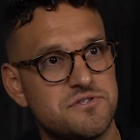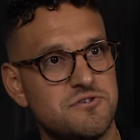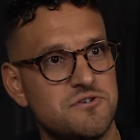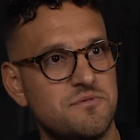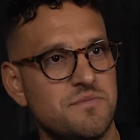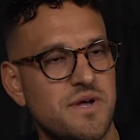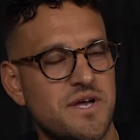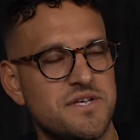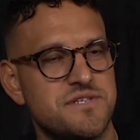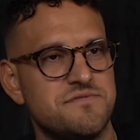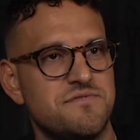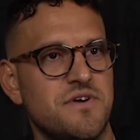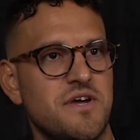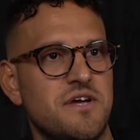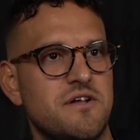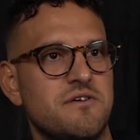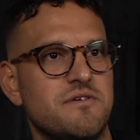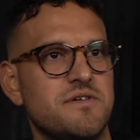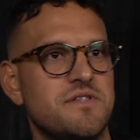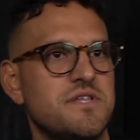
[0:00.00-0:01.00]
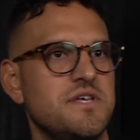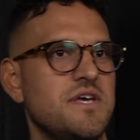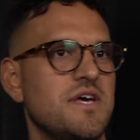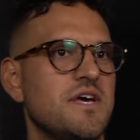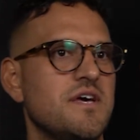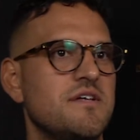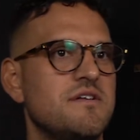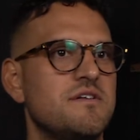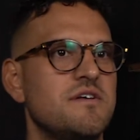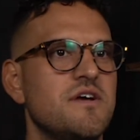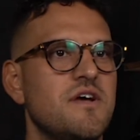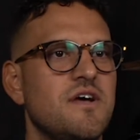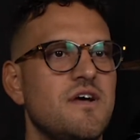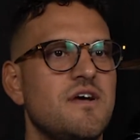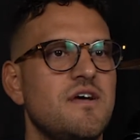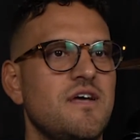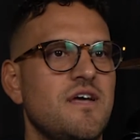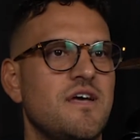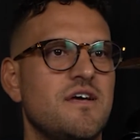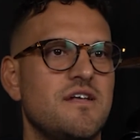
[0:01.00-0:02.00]
to him as Vader at the end
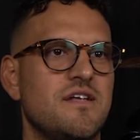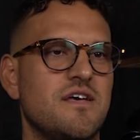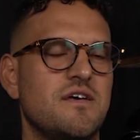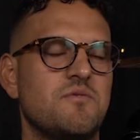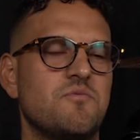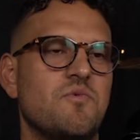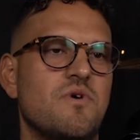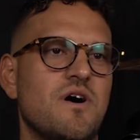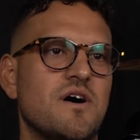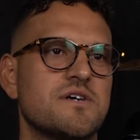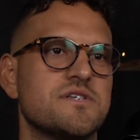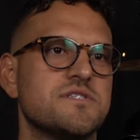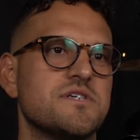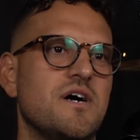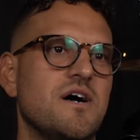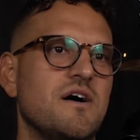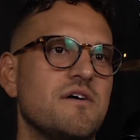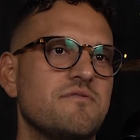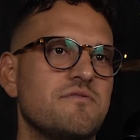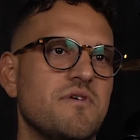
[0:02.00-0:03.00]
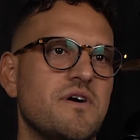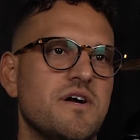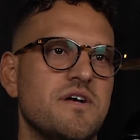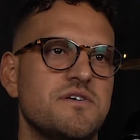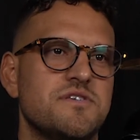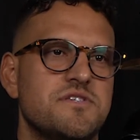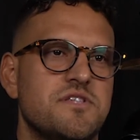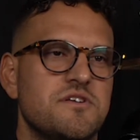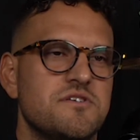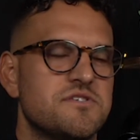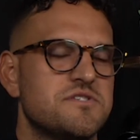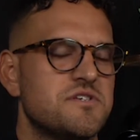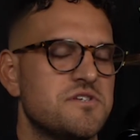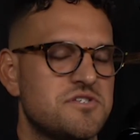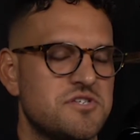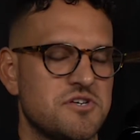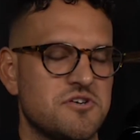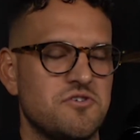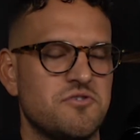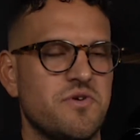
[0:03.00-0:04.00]
and, and walks off, right? It's, there's
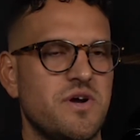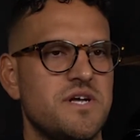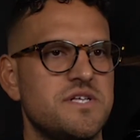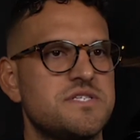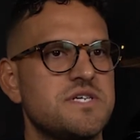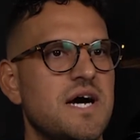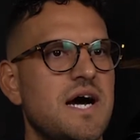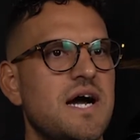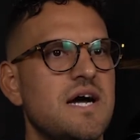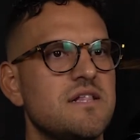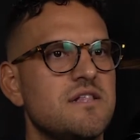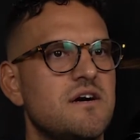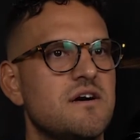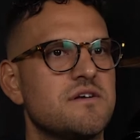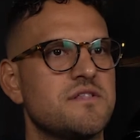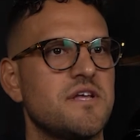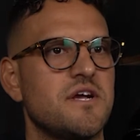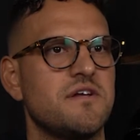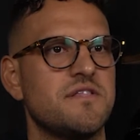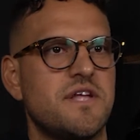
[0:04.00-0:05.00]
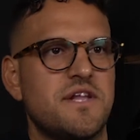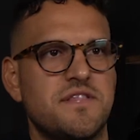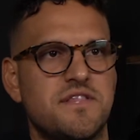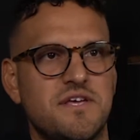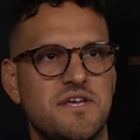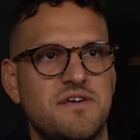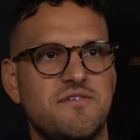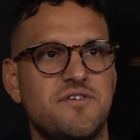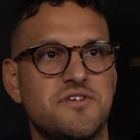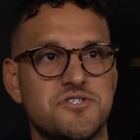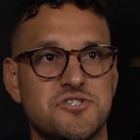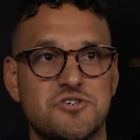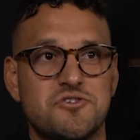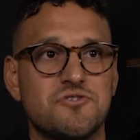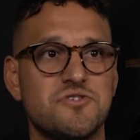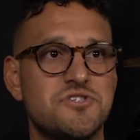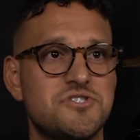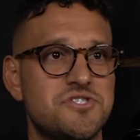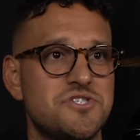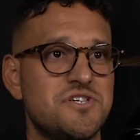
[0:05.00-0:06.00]
such a great dialogue there that I think even as a
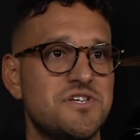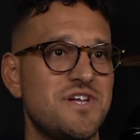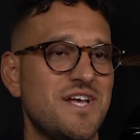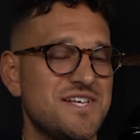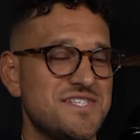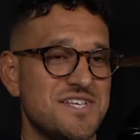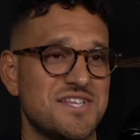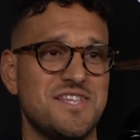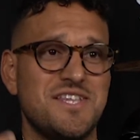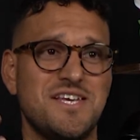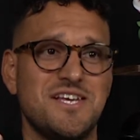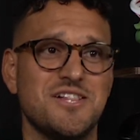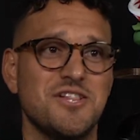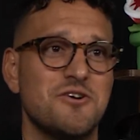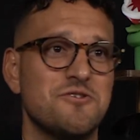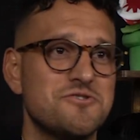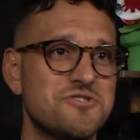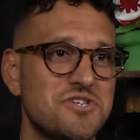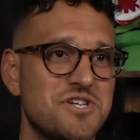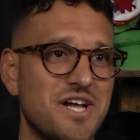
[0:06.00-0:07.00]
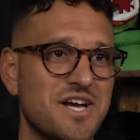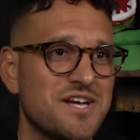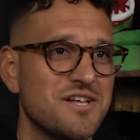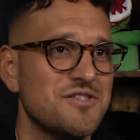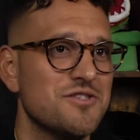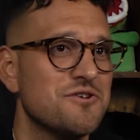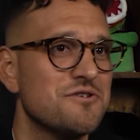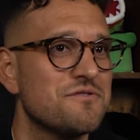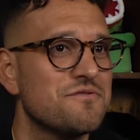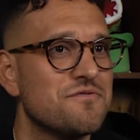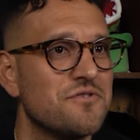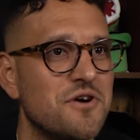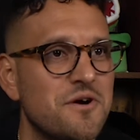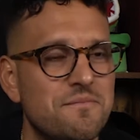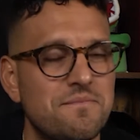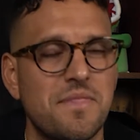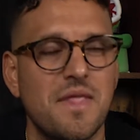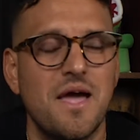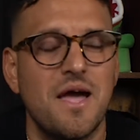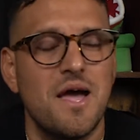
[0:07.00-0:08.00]
Christian, as a theologian, I can learn
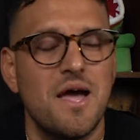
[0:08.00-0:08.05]
from.